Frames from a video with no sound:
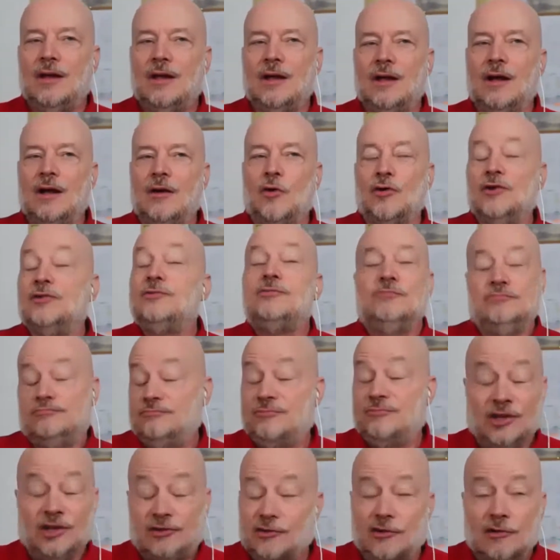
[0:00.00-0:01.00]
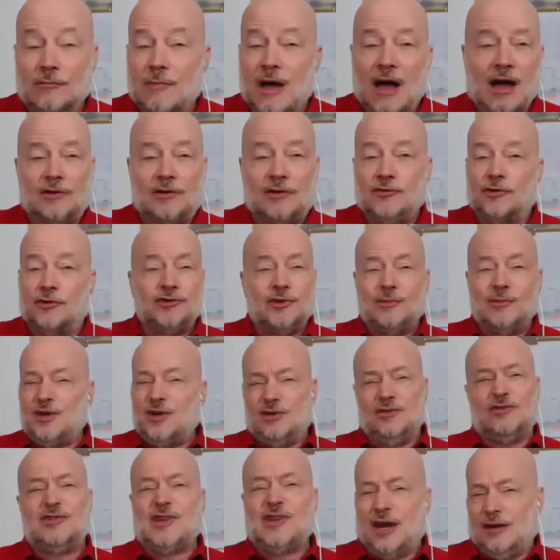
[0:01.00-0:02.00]
or a digital marketer, or somebody
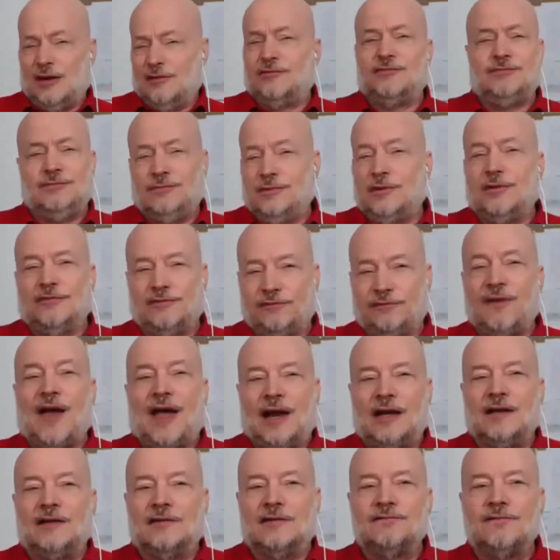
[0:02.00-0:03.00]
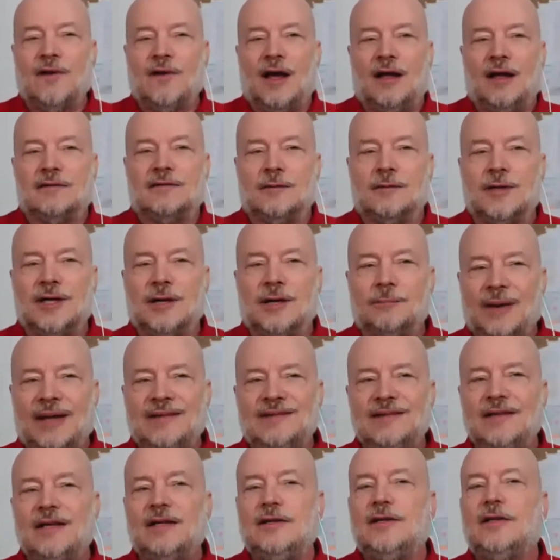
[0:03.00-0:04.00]
who's kind of fairly advanced. I mean,
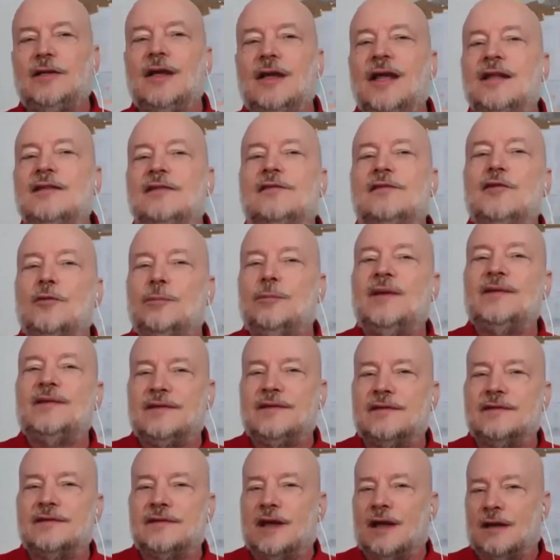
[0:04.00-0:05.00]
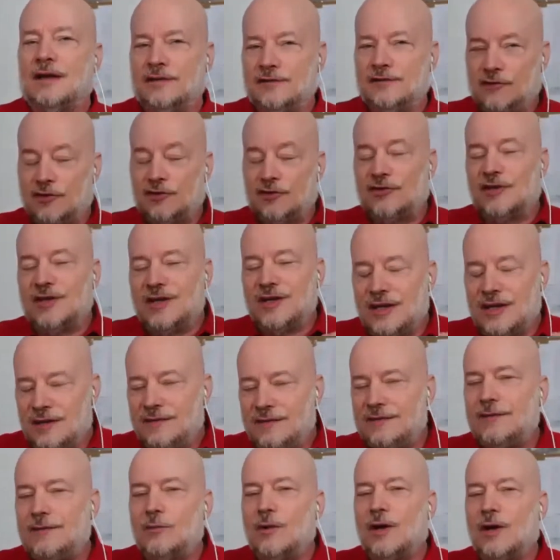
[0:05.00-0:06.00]
basically, it's your business card is just an
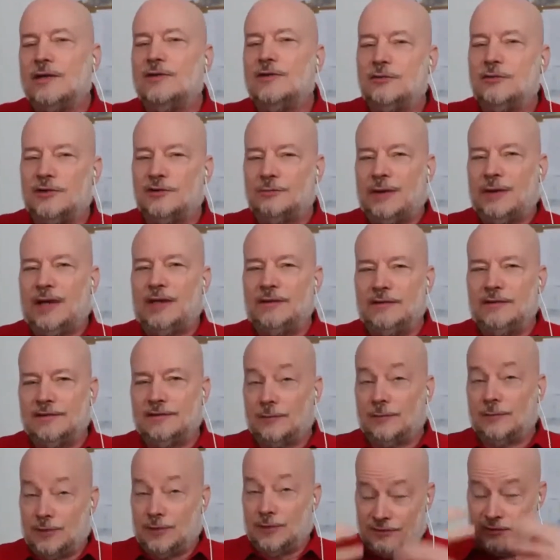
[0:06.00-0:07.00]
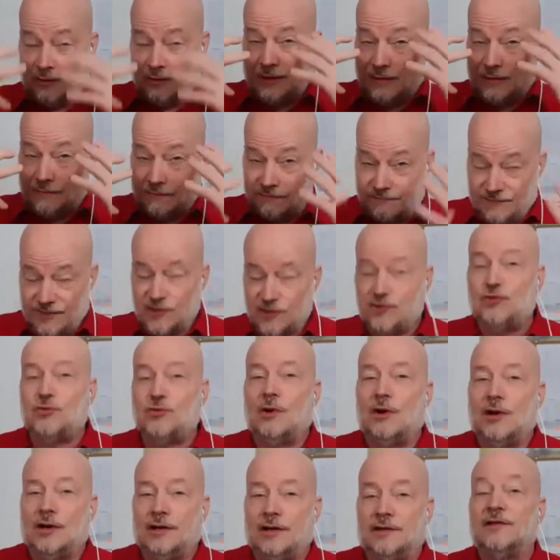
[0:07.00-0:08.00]
easy way to explain to somebody so they can
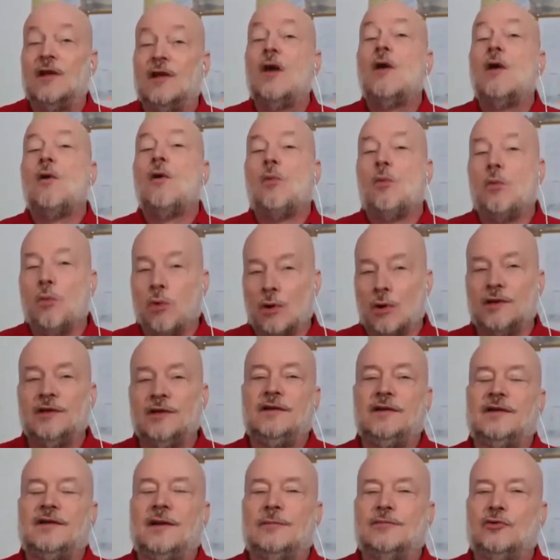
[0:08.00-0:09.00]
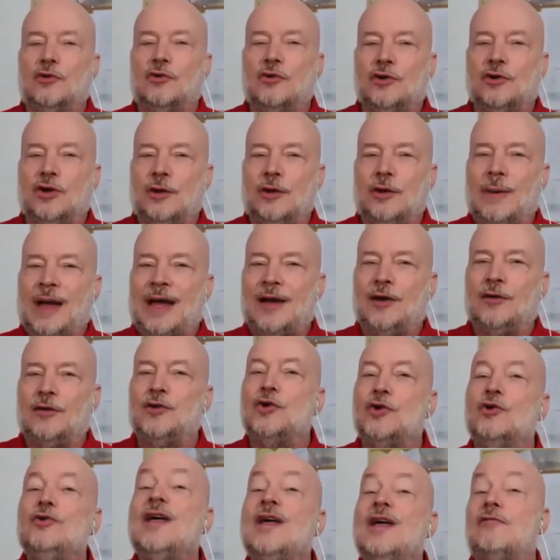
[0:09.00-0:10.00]
visualize what it is I'm talking about and
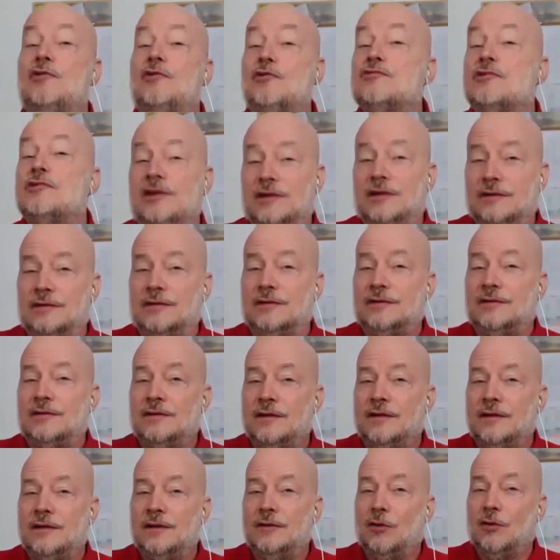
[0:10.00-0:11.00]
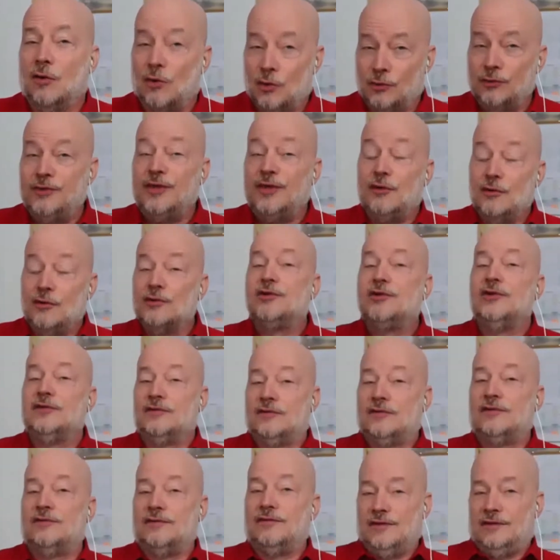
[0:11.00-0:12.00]
who their audience or who the
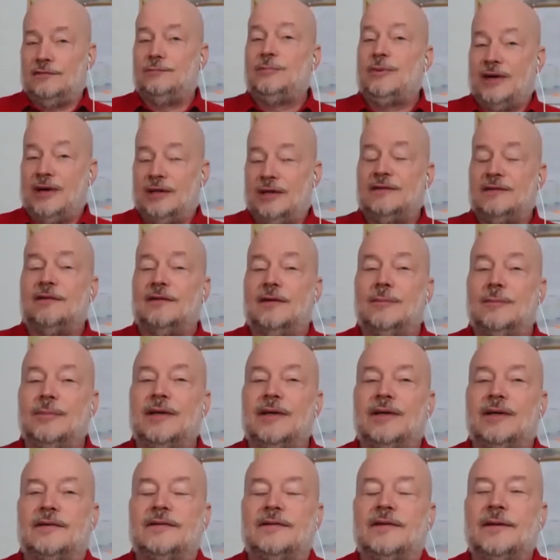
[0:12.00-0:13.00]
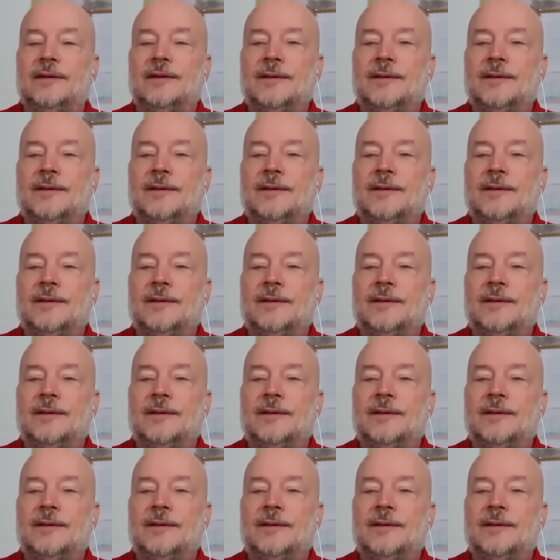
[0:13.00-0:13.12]
audience of this brand SERP is.